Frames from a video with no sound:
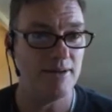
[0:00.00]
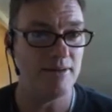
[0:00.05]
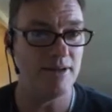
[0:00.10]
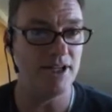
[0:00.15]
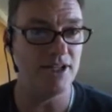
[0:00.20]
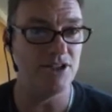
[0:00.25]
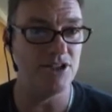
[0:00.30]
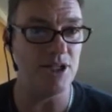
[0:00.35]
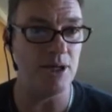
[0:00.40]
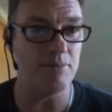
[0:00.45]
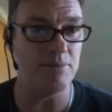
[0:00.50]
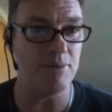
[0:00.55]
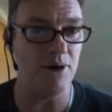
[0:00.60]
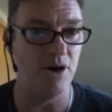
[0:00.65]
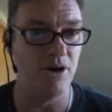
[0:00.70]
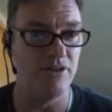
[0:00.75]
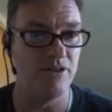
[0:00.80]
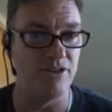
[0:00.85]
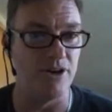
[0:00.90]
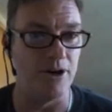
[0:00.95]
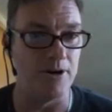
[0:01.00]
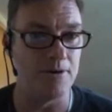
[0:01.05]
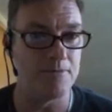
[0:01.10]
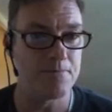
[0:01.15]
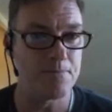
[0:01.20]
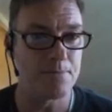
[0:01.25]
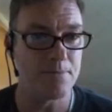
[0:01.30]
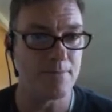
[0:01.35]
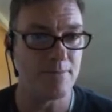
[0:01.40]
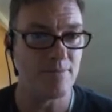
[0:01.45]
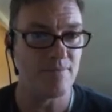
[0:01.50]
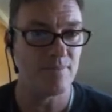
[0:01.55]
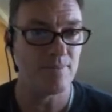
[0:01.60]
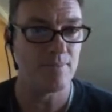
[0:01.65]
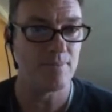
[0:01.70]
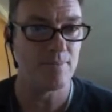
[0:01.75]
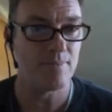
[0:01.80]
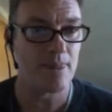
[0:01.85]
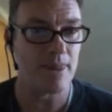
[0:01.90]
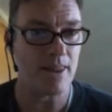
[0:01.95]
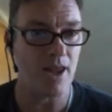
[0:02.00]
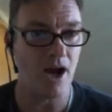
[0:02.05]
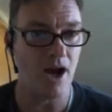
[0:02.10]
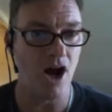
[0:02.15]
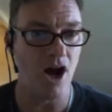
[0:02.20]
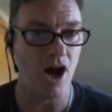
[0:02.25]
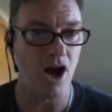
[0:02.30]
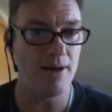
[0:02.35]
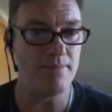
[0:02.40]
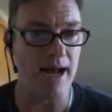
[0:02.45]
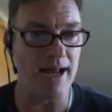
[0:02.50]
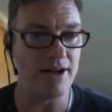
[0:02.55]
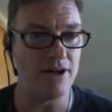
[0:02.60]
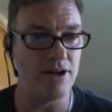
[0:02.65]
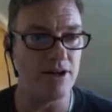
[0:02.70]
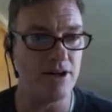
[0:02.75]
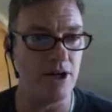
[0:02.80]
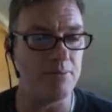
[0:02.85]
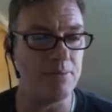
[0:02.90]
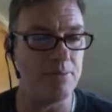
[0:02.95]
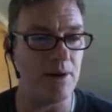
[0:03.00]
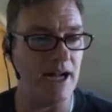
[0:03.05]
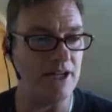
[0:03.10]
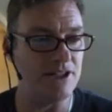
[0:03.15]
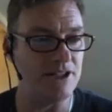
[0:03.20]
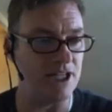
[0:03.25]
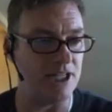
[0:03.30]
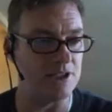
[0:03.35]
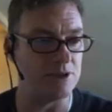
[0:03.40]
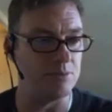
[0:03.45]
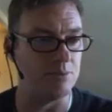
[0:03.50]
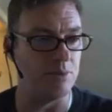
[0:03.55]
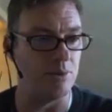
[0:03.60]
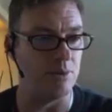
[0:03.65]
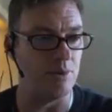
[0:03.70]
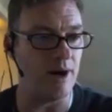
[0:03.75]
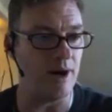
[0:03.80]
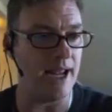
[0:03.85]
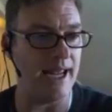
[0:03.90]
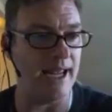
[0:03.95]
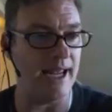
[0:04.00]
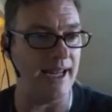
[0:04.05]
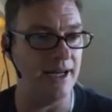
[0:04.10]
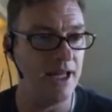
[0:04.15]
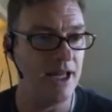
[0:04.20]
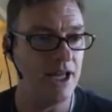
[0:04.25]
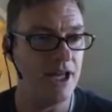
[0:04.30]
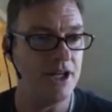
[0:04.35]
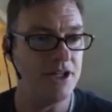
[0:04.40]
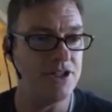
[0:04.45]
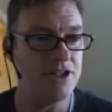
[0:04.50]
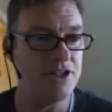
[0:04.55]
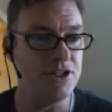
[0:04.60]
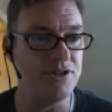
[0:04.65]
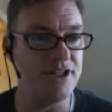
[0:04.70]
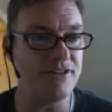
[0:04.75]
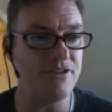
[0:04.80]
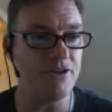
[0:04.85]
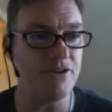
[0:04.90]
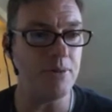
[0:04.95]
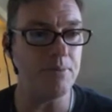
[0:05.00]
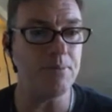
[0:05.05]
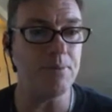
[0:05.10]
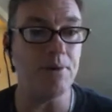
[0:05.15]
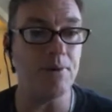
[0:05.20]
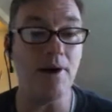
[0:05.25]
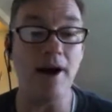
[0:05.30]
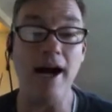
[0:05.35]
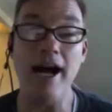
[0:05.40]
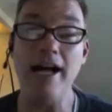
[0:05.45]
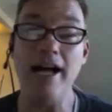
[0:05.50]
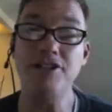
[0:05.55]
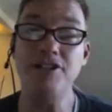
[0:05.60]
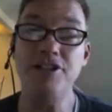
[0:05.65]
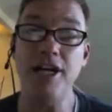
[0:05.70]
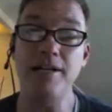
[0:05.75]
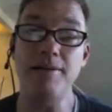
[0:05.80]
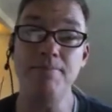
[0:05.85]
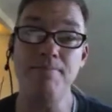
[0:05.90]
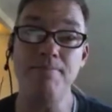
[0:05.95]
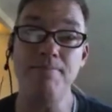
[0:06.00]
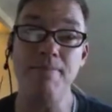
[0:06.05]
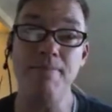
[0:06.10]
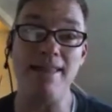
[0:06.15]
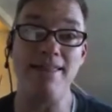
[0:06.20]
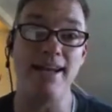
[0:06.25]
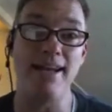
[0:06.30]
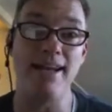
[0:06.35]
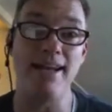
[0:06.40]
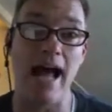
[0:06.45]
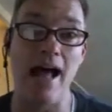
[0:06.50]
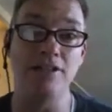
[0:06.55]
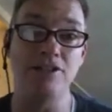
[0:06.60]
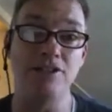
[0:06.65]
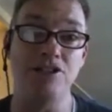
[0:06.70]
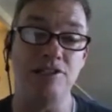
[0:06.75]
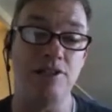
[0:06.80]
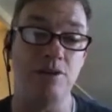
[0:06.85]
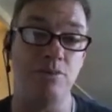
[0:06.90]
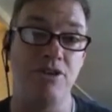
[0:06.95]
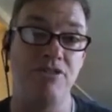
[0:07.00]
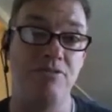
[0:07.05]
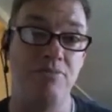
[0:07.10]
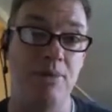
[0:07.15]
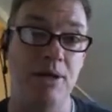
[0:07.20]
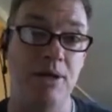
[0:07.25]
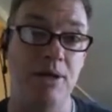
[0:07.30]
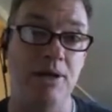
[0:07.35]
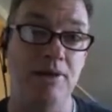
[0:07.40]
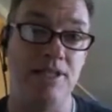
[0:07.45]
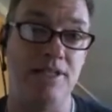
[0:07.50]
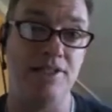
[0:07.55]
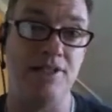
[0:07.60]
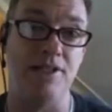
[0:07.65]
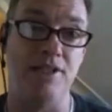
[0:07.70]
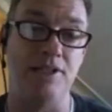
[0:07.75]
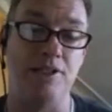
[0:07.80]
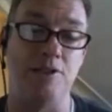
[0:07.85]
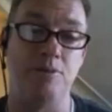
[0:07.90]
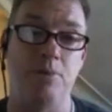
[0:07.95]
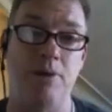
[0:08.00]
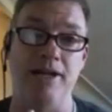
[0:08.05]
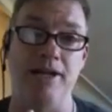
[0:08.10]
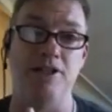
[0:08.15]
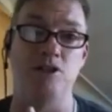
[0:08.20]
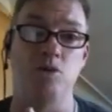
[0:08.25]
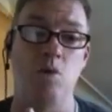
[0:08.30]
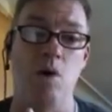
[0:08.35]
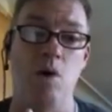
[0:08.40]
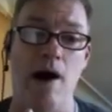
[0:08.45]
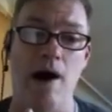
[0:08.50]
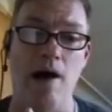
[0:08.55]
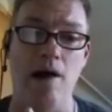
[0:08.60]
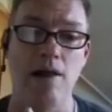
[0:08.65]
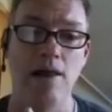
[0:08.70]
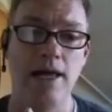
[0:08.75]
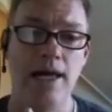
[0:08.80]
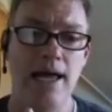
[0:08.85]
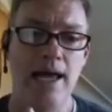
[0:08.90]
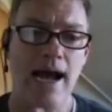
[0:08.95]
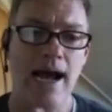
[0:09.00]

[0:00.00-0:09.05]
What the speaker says: I'm going to jump over on my current project's Brain to different project methodologies that we've built into this Brain as well.